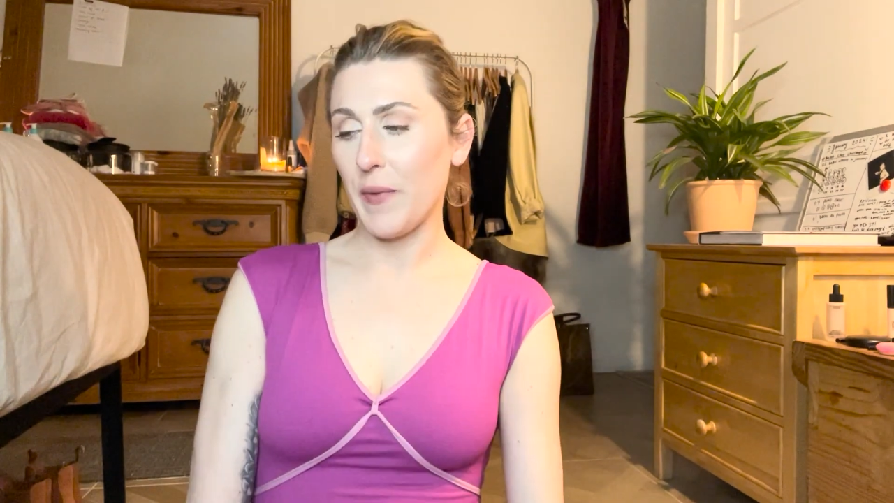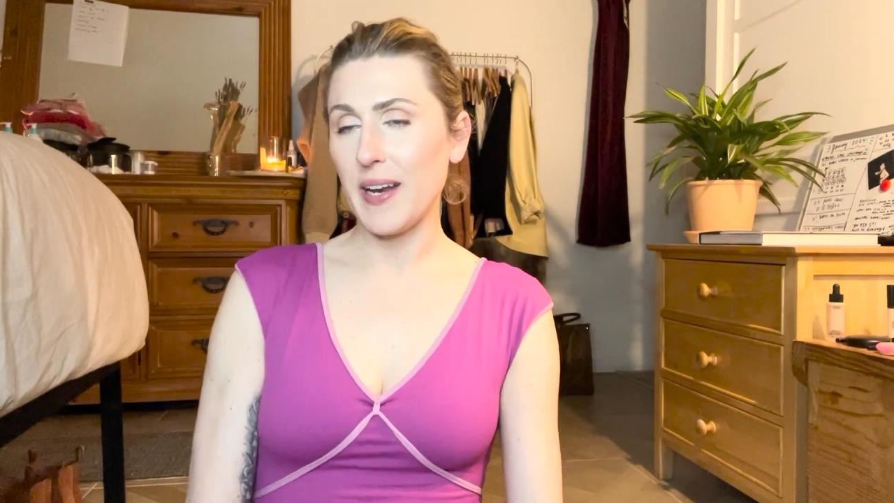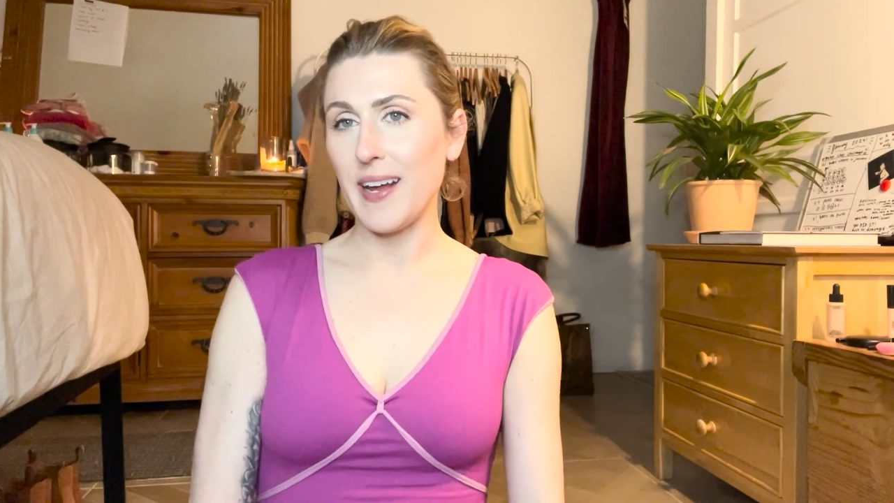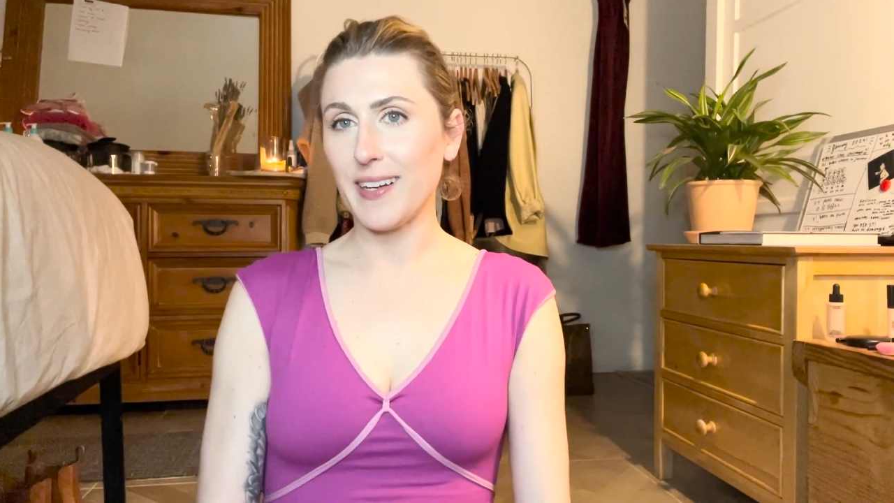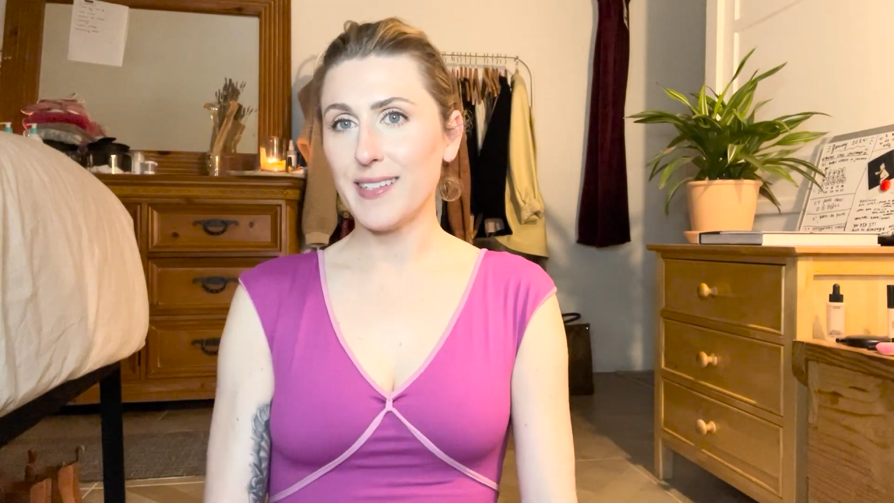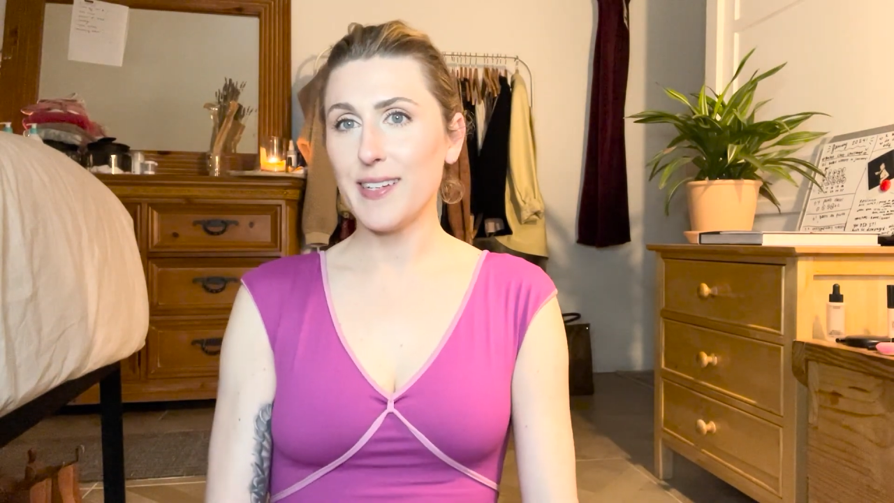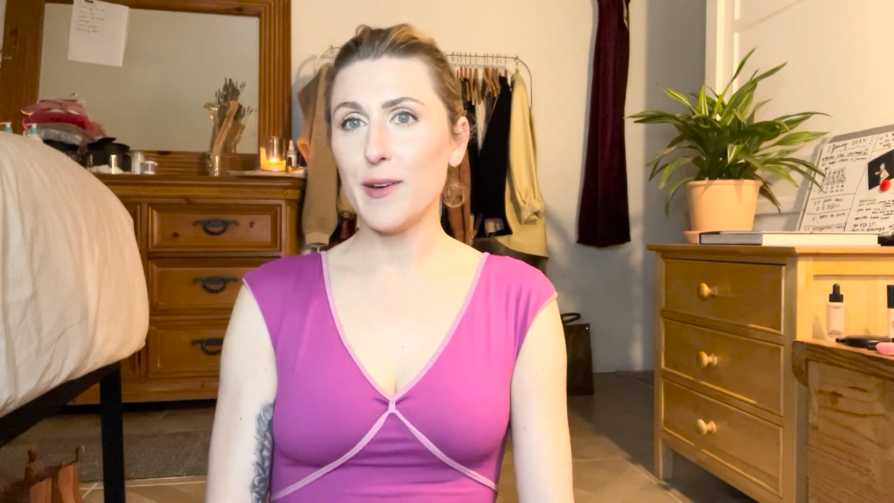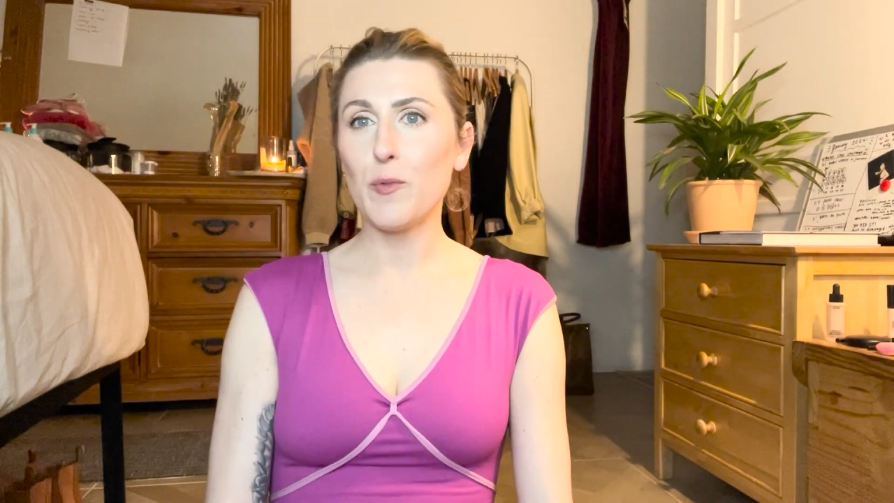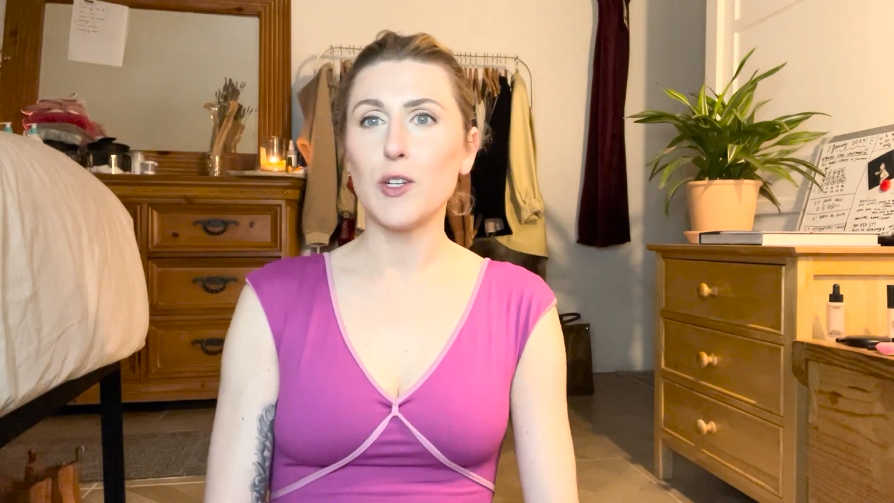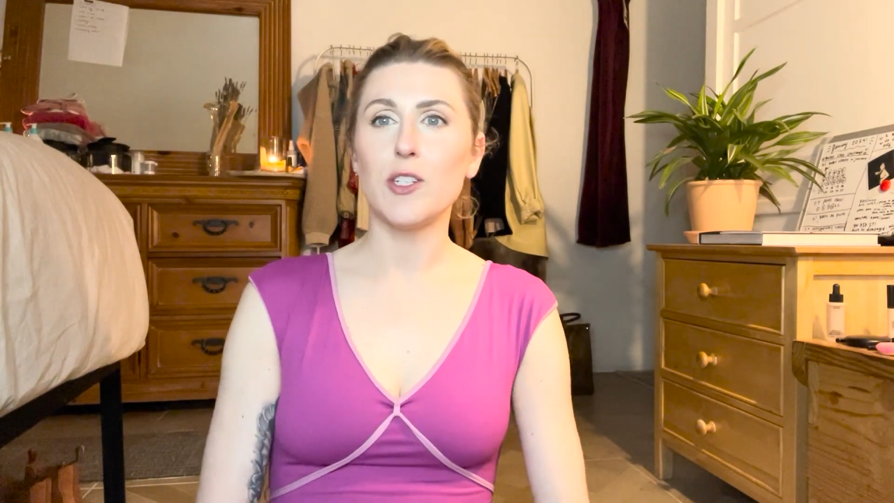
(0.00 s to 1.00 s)
my next
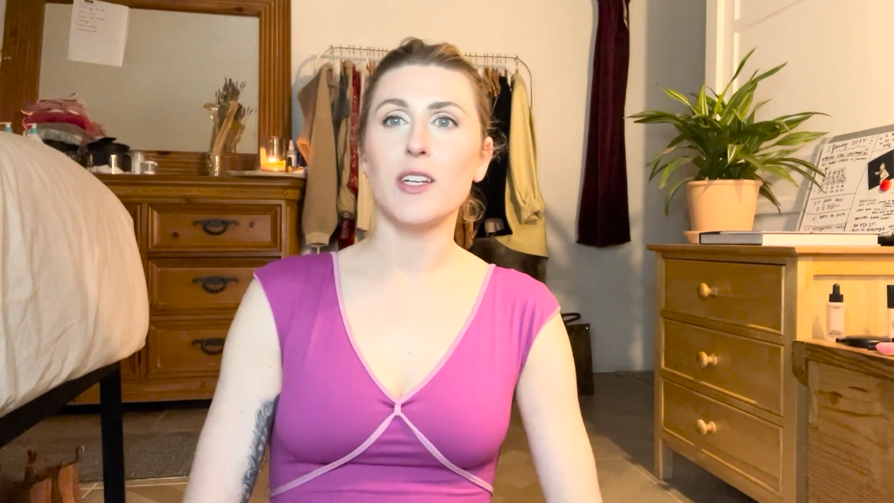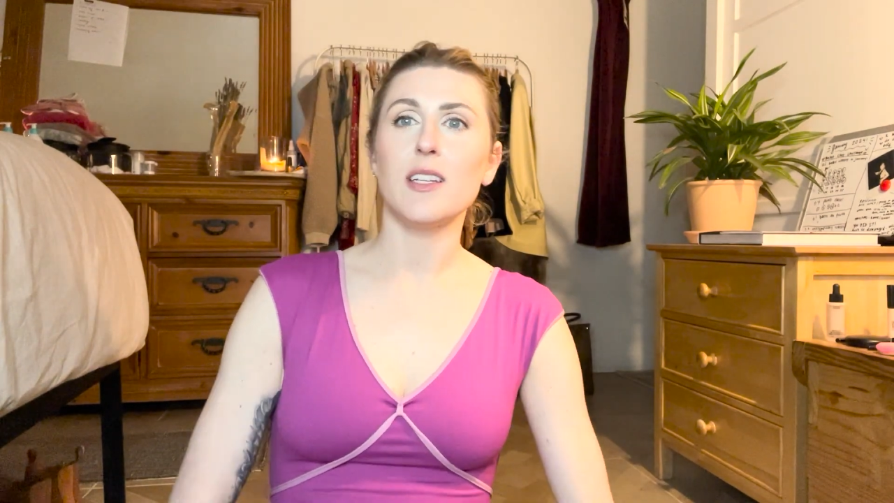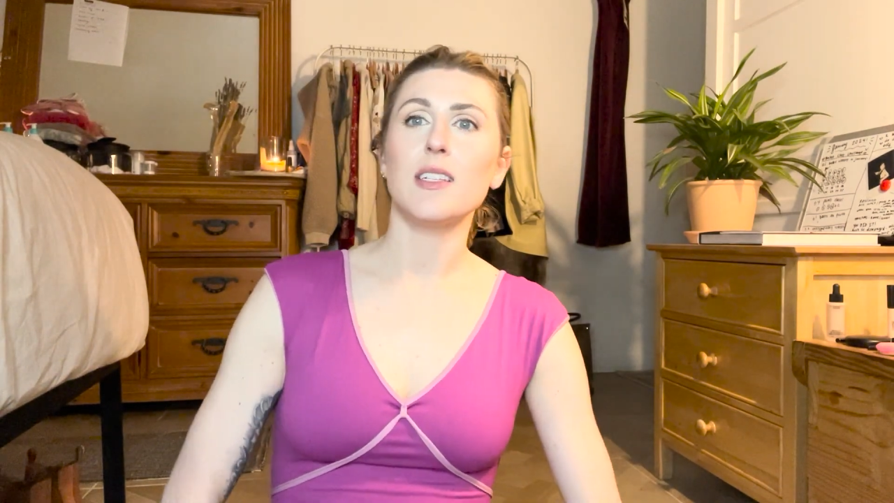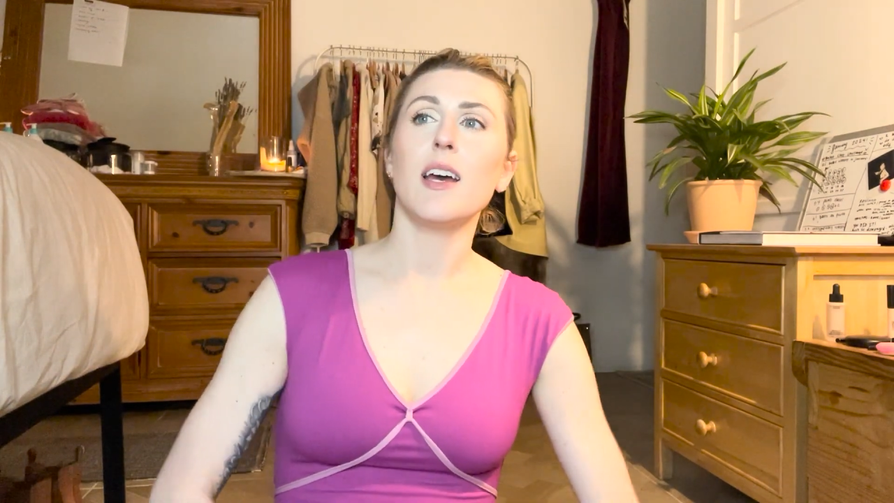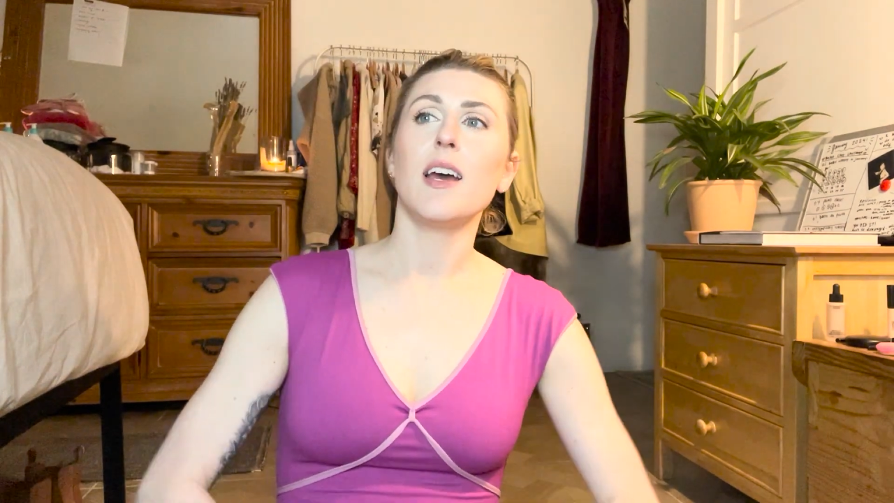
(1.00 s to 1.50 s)
tip, which is